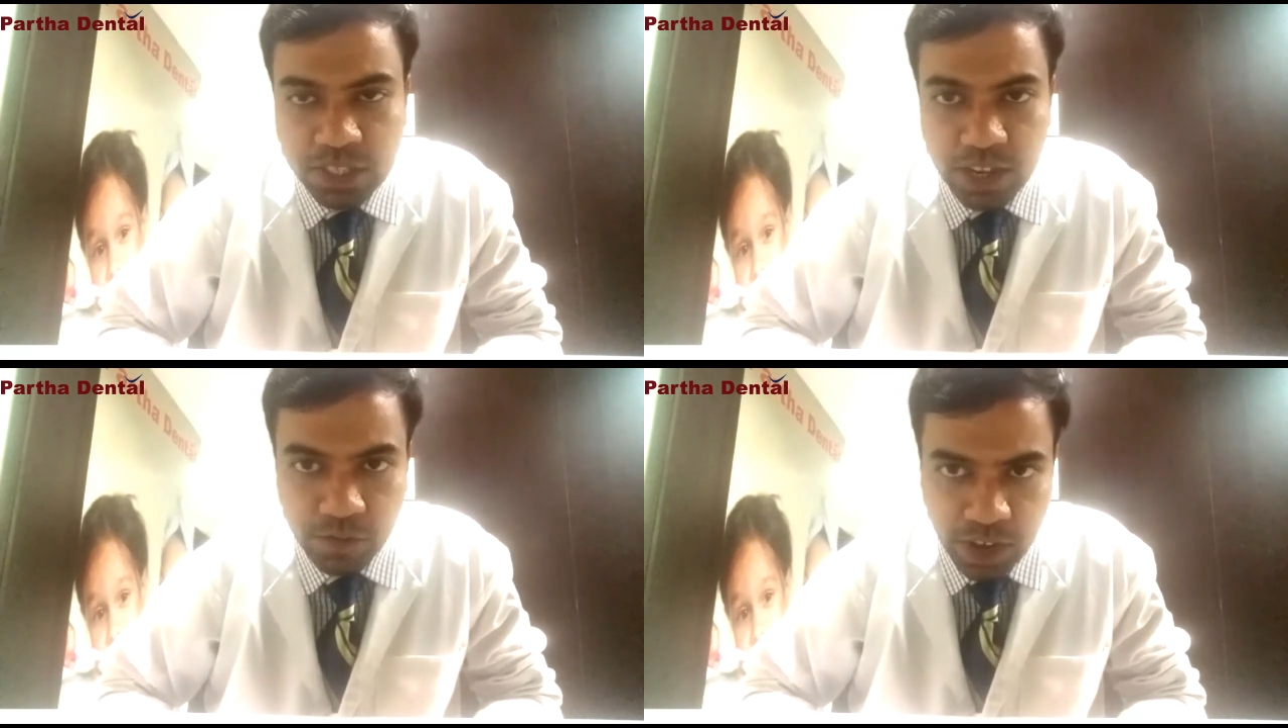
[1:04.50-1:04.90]

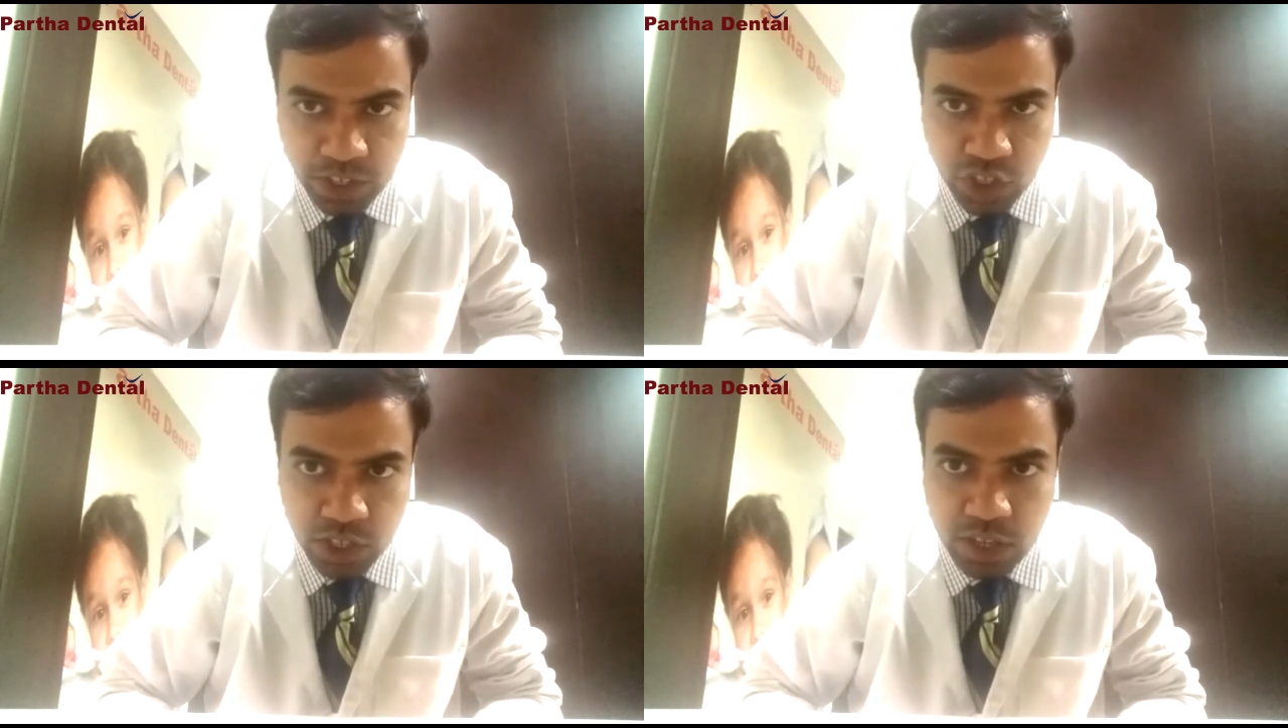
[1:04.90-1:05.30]

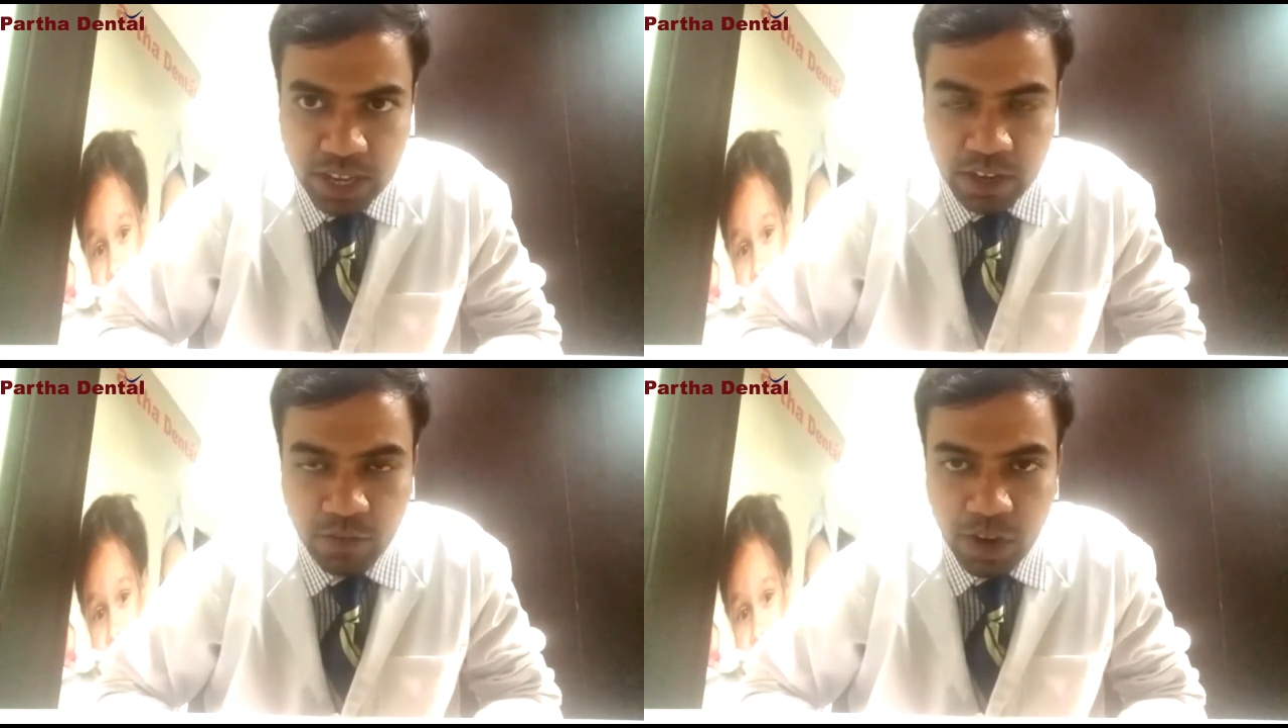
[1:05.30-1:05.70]
infection and
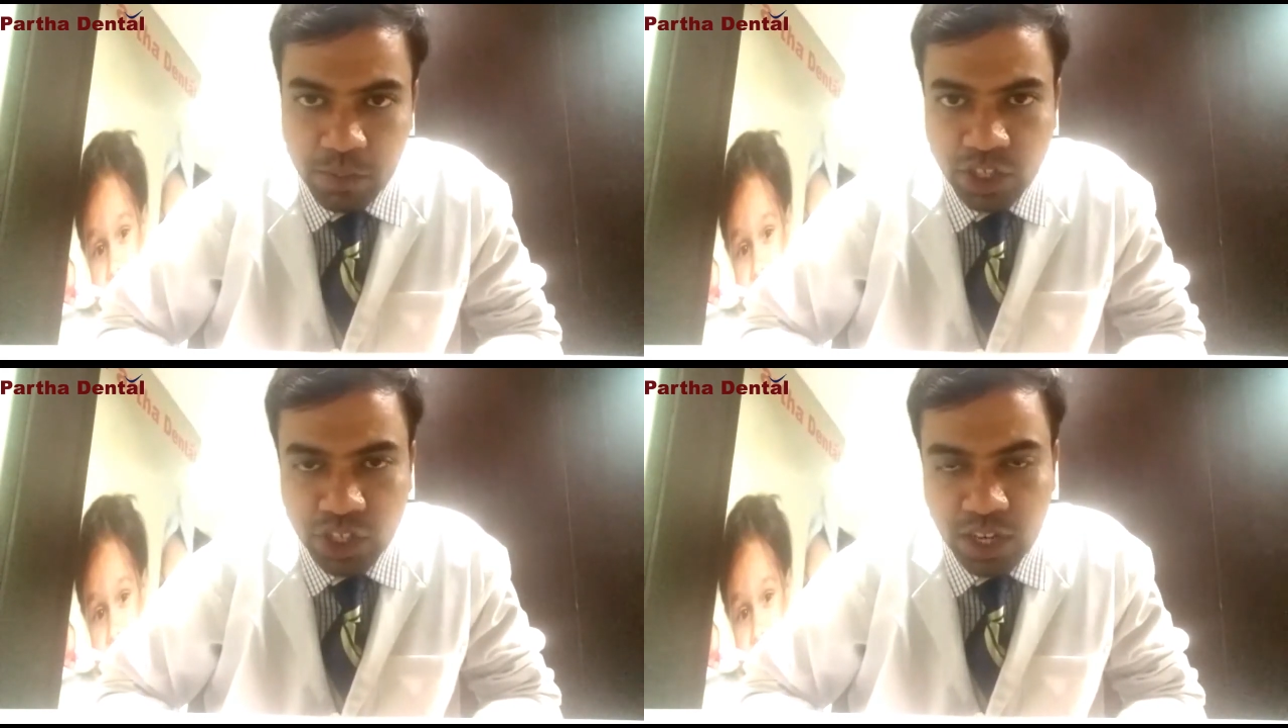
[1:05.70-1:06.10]

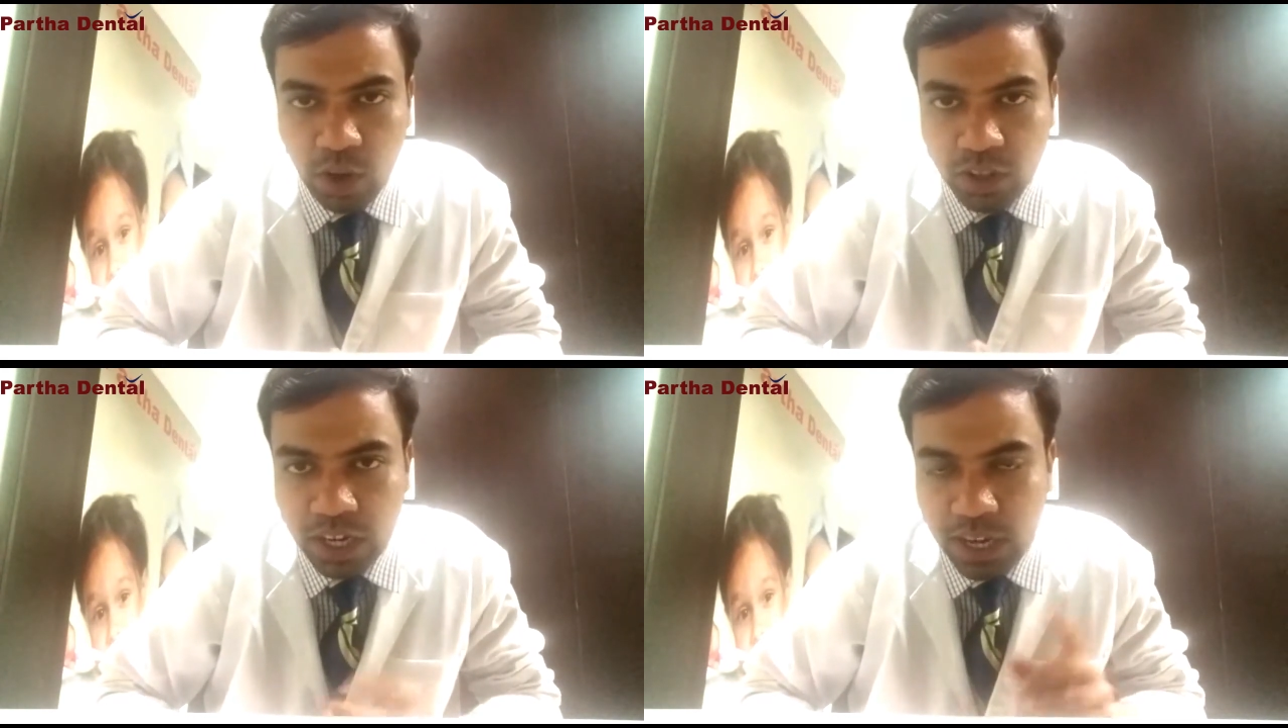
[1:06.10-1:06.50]
inflammation
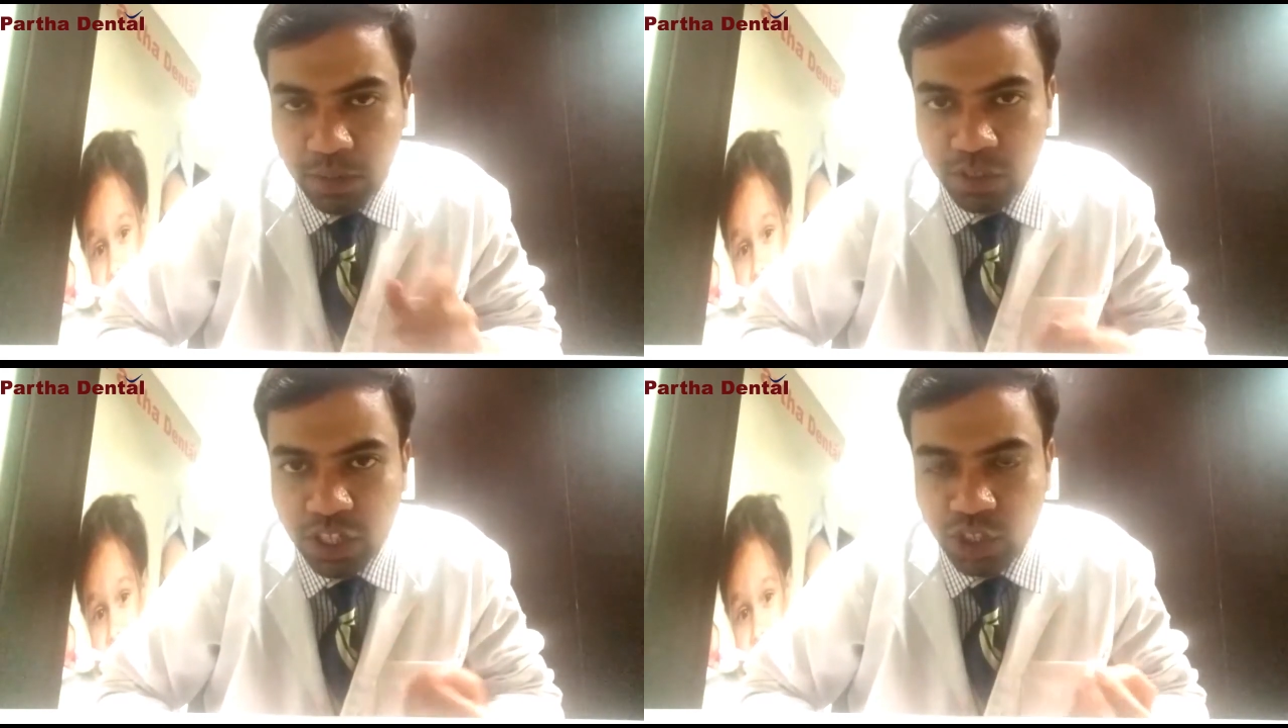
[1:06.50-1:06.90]
on the
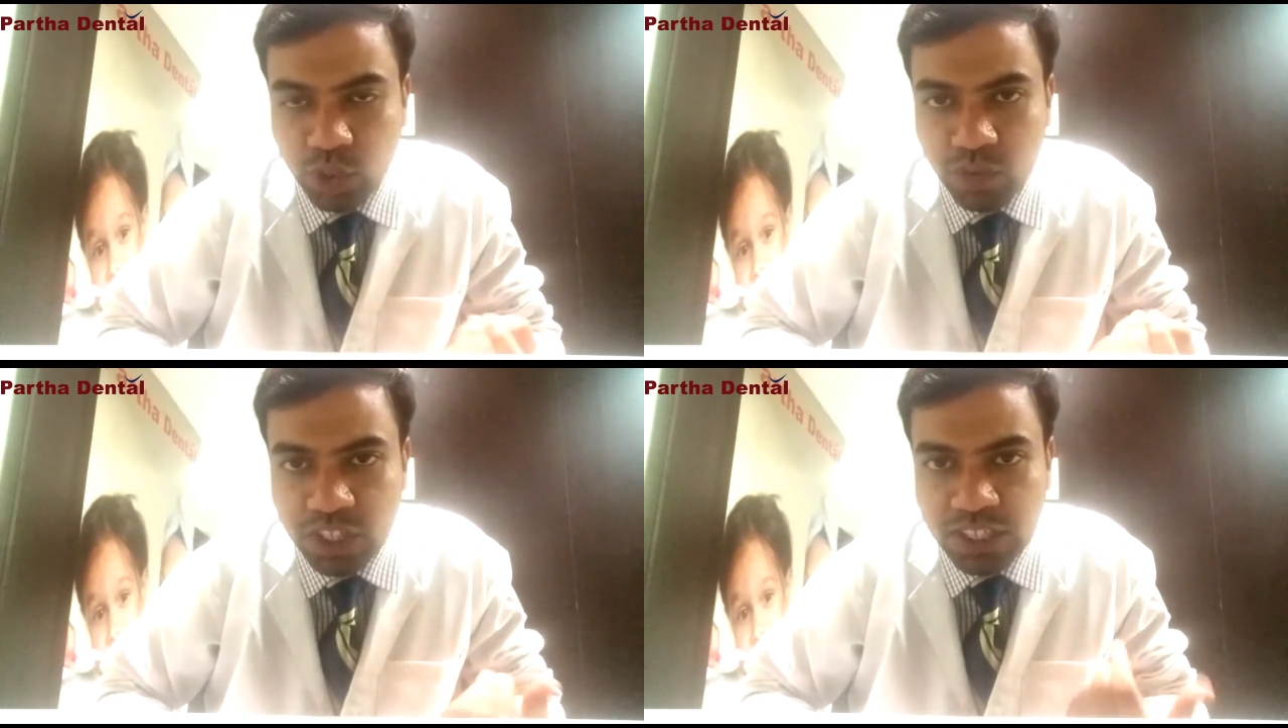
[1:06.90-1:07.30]
gums tissue
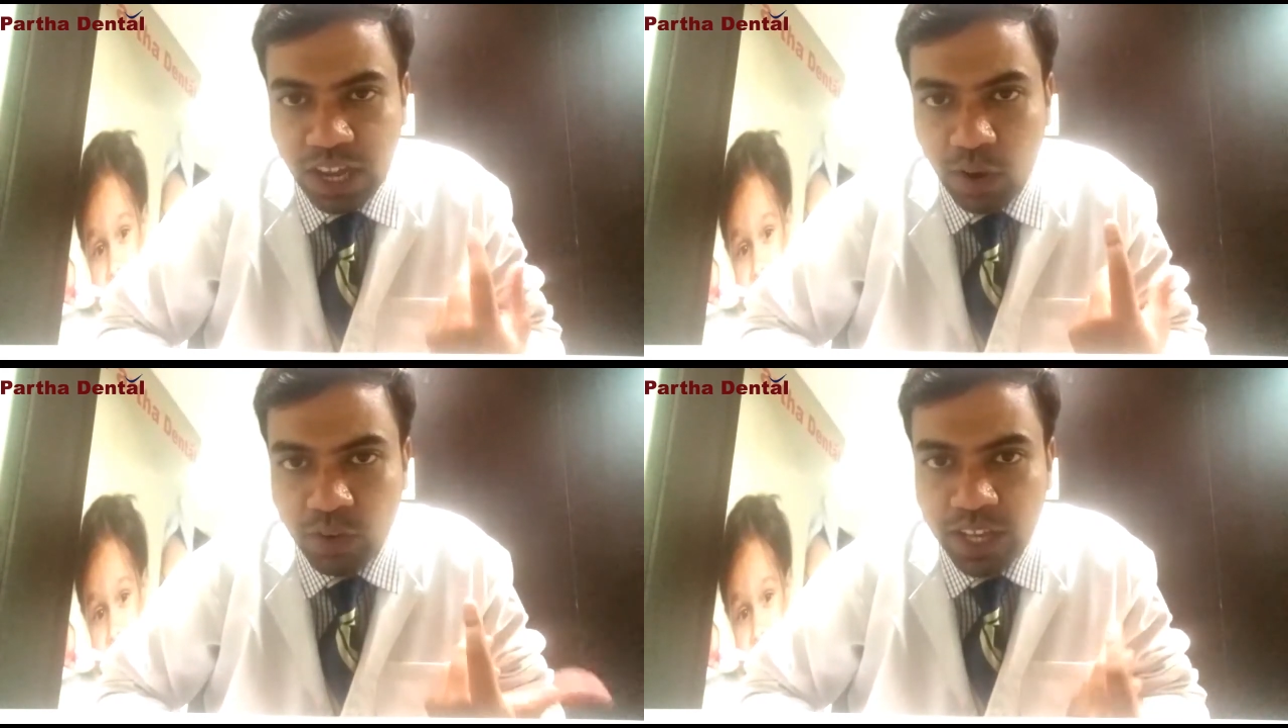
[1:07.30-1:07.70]
which is
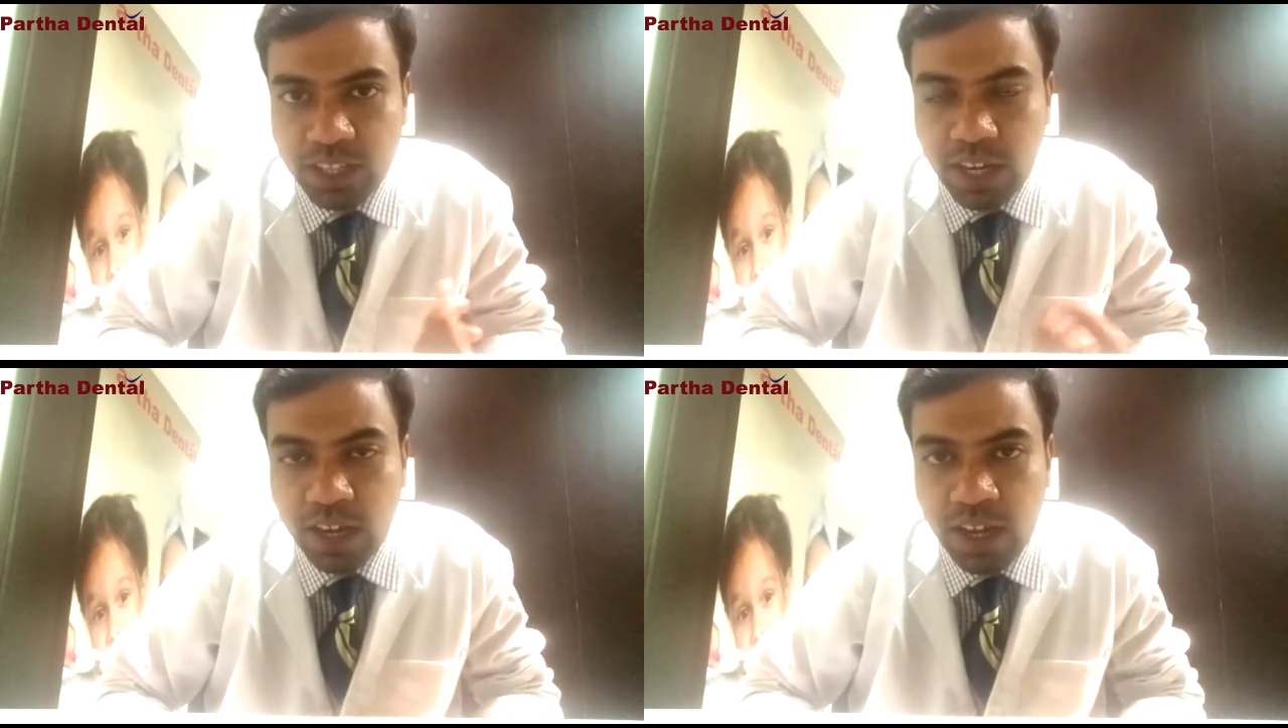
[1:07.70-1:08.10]
surrounding
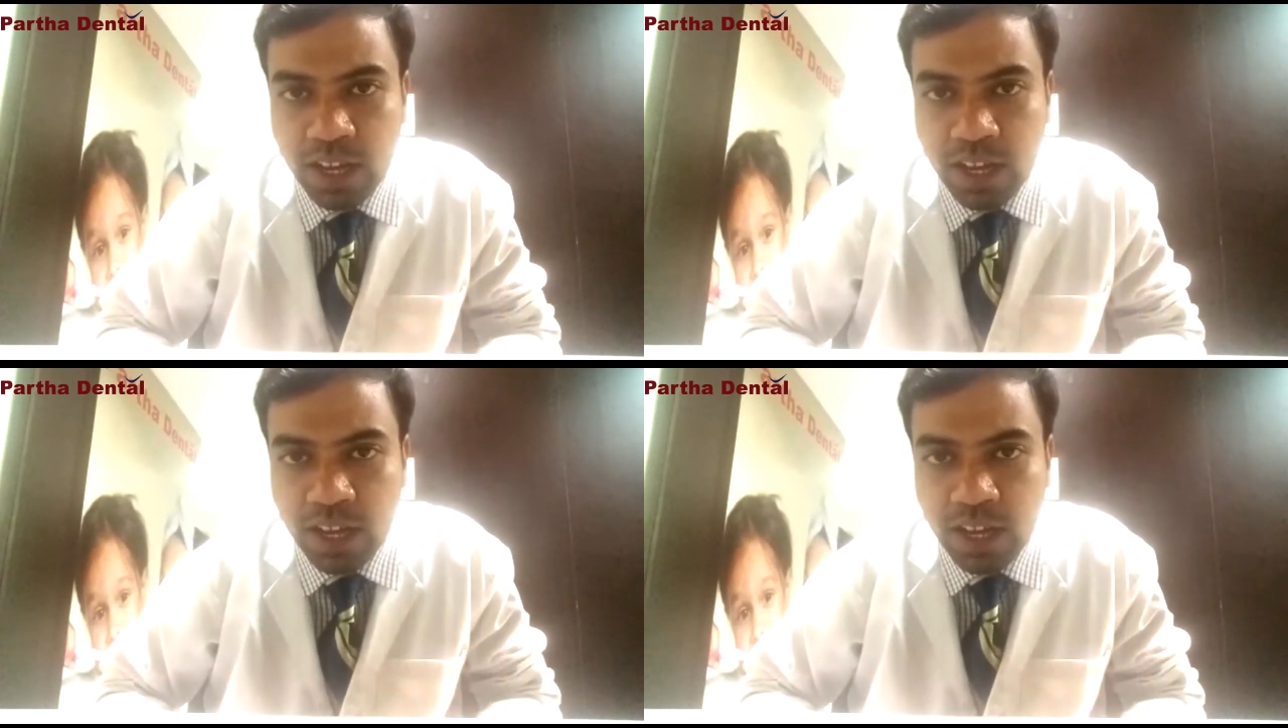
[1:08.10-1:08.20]
the